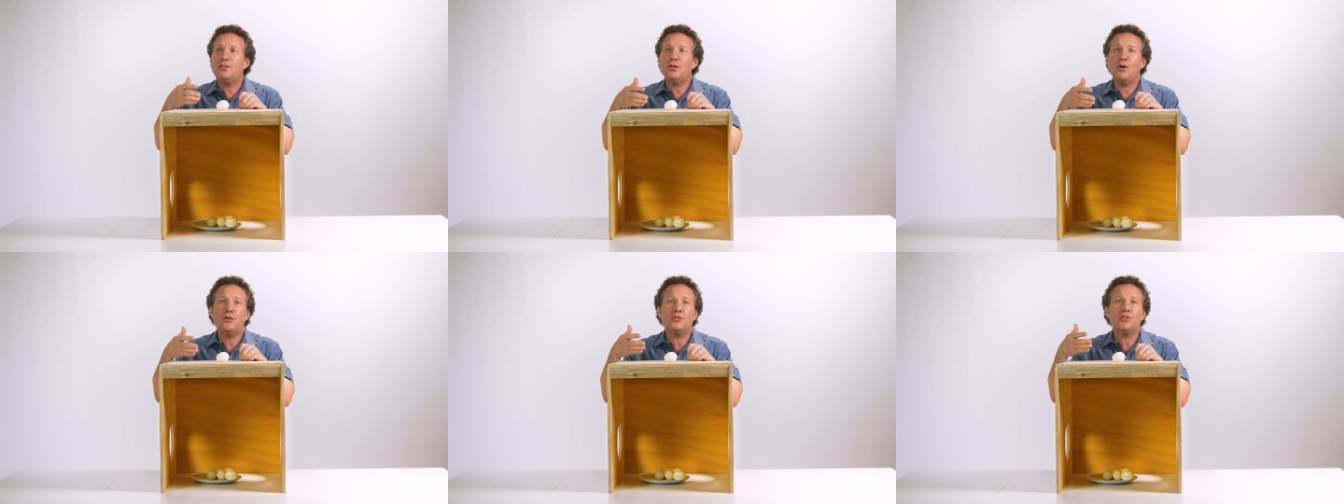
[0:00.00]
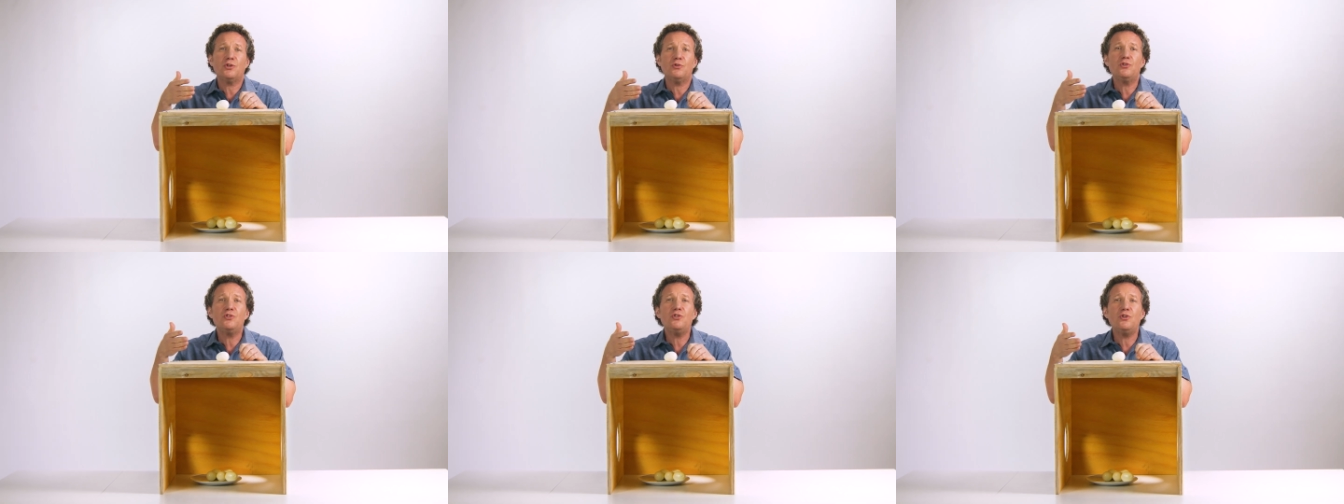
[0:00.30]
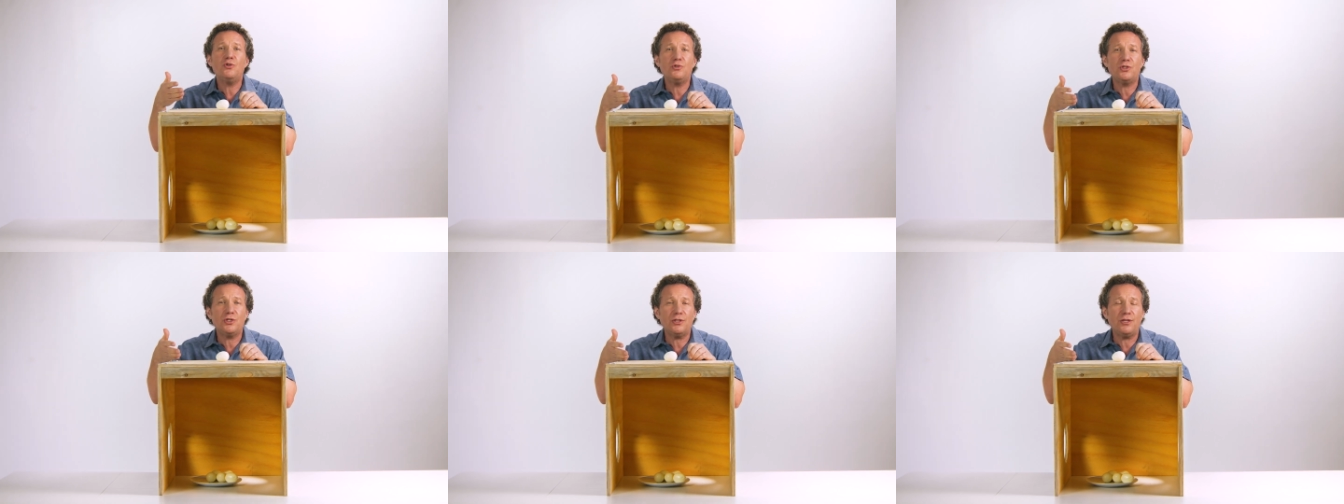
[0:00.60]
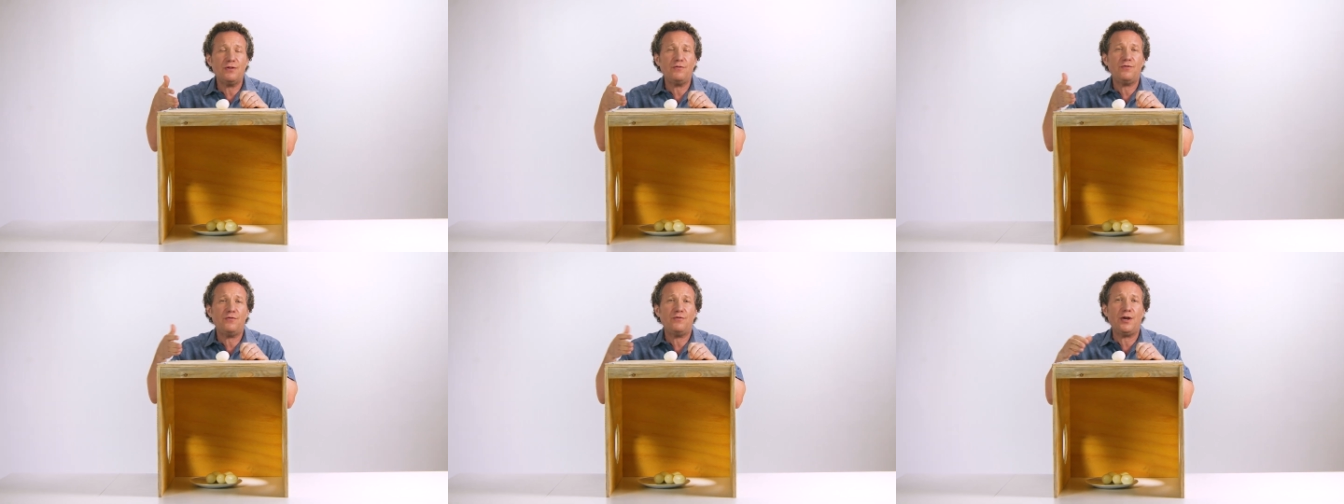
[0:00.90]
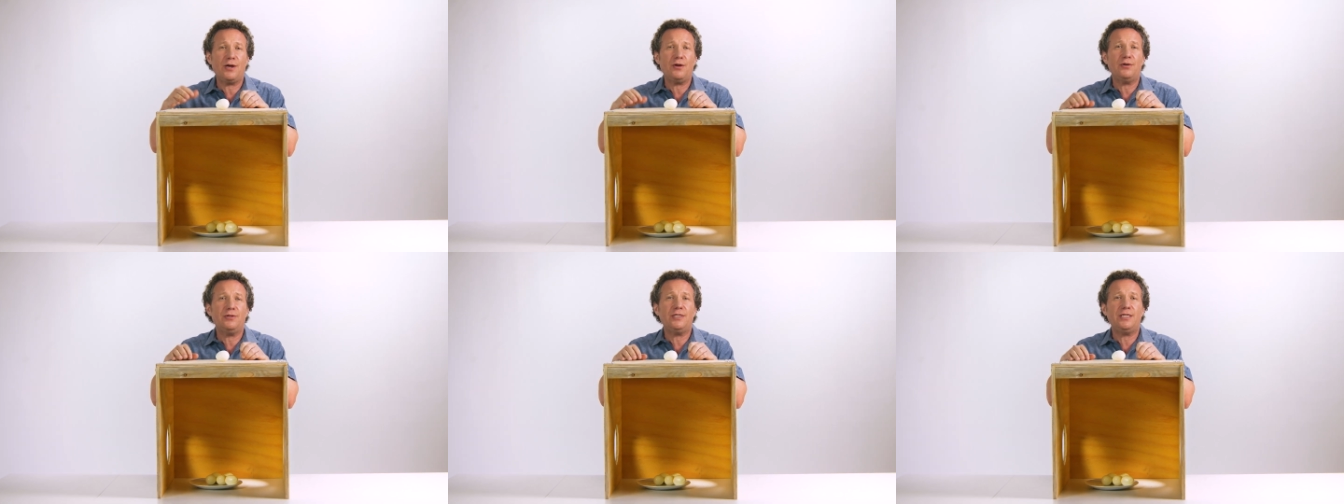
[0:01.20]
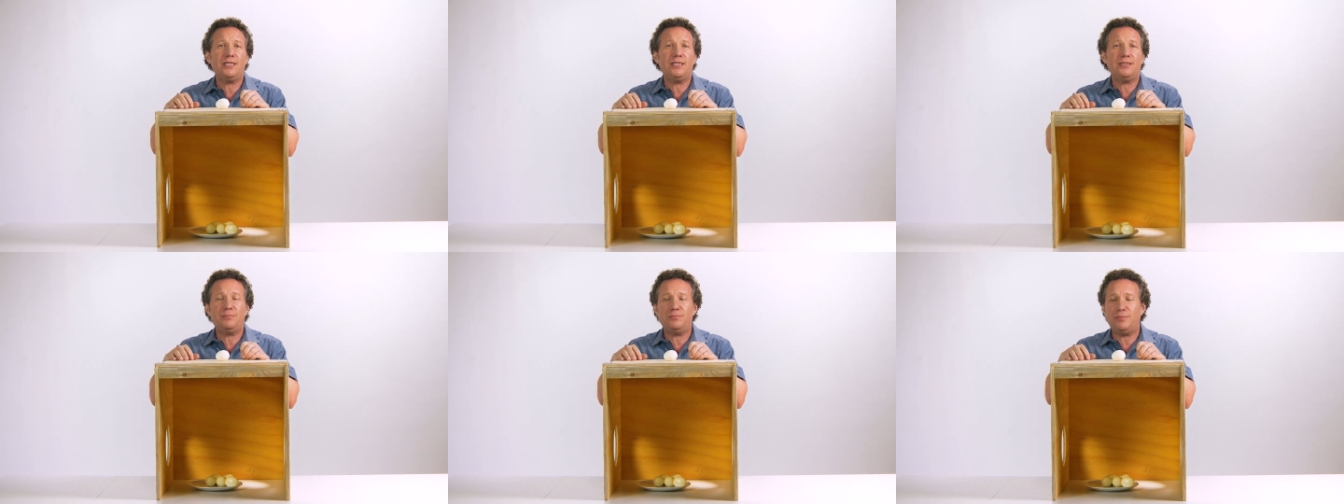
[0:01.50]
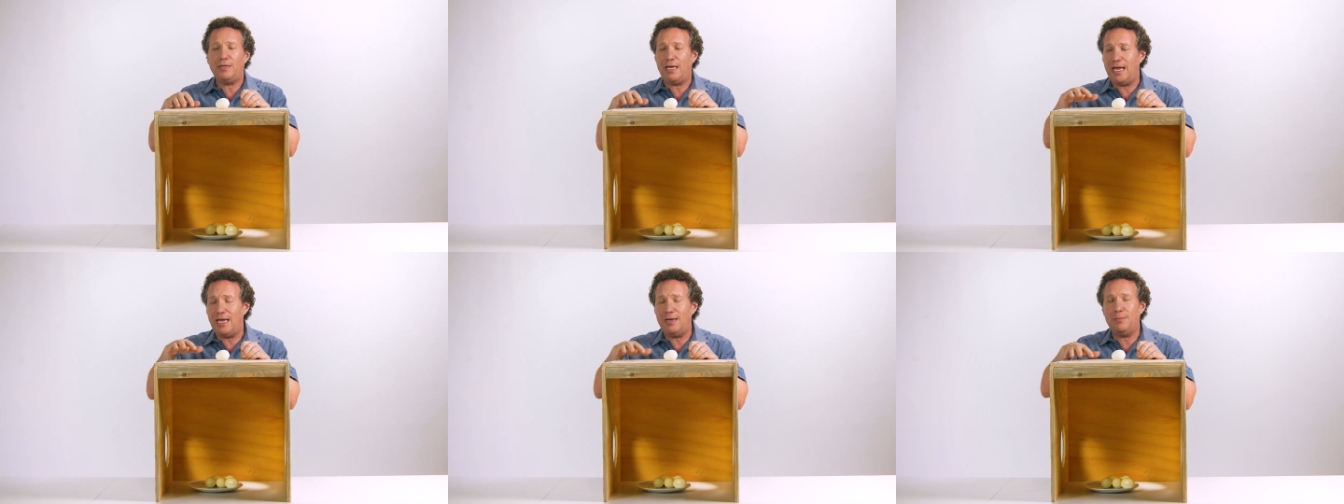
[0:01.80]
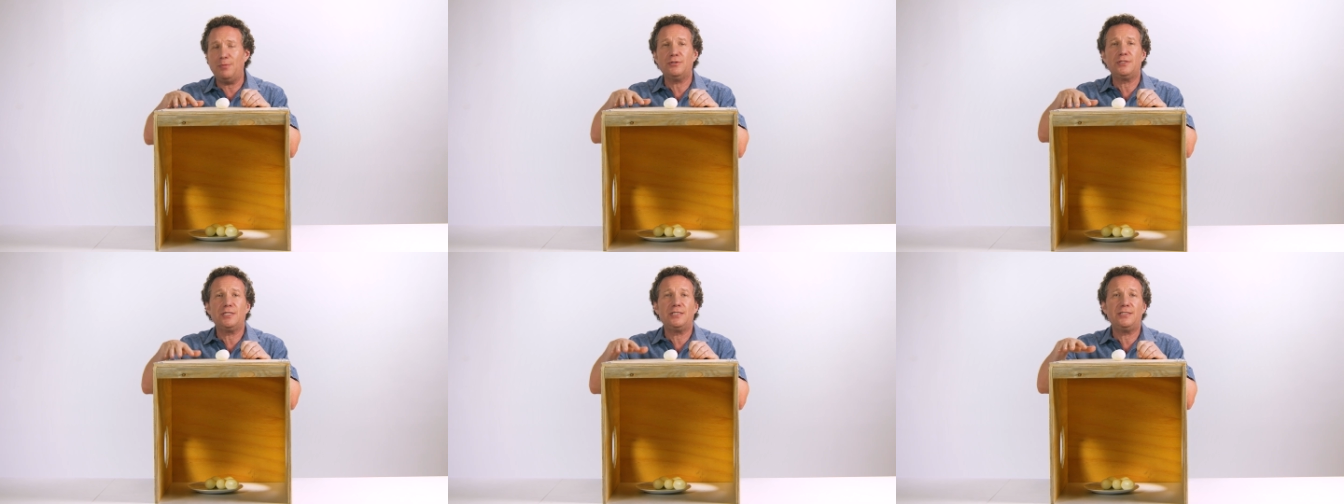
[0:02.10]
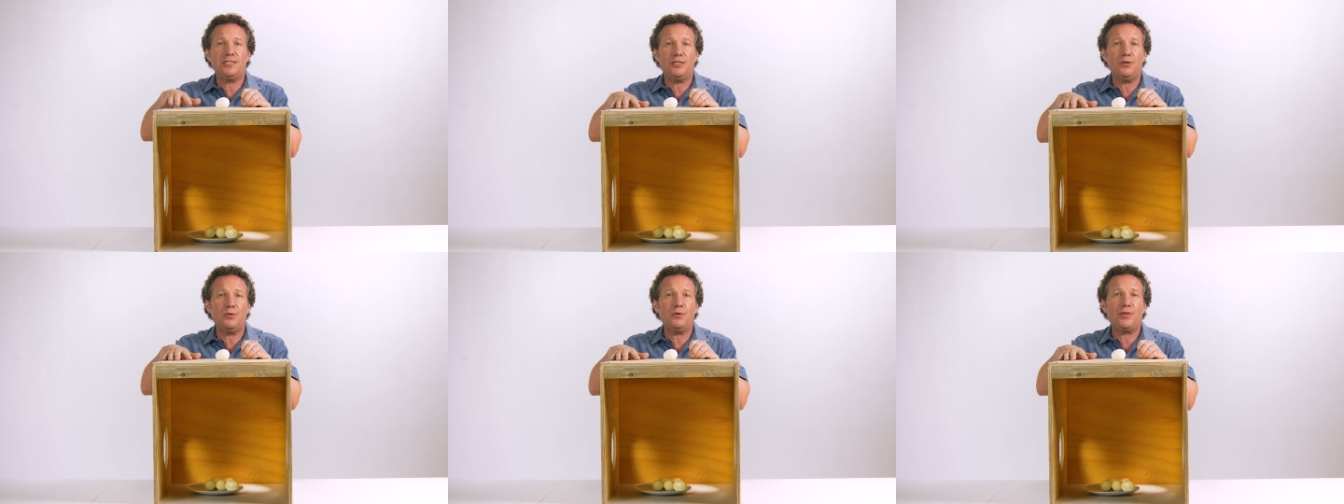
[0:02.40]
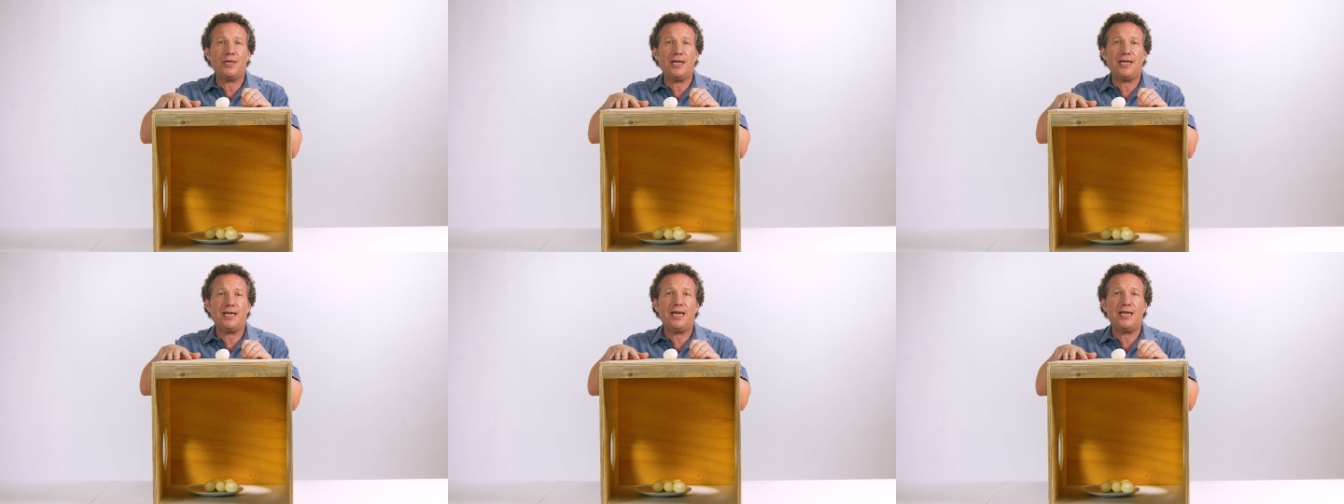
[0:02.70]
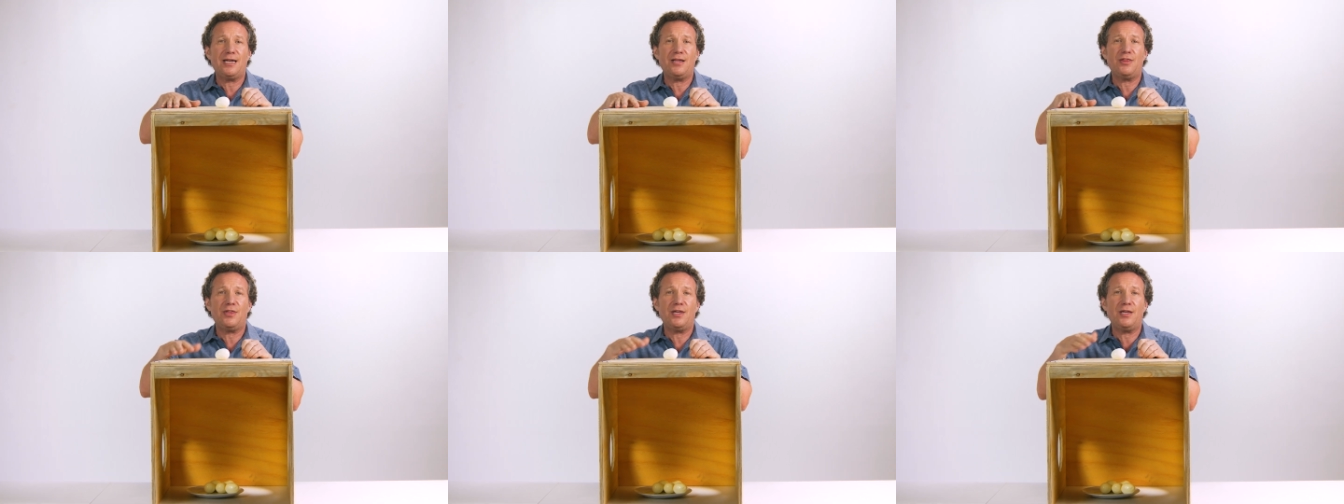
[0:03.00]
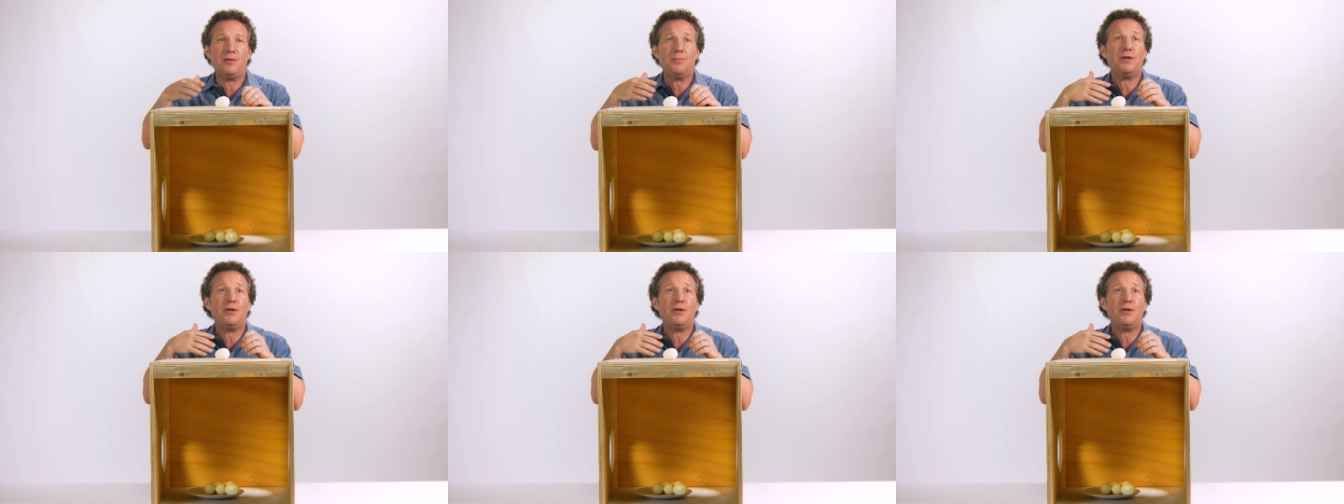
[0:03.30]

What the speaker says: Dogs are usually fairly able to deal with that kind of thing,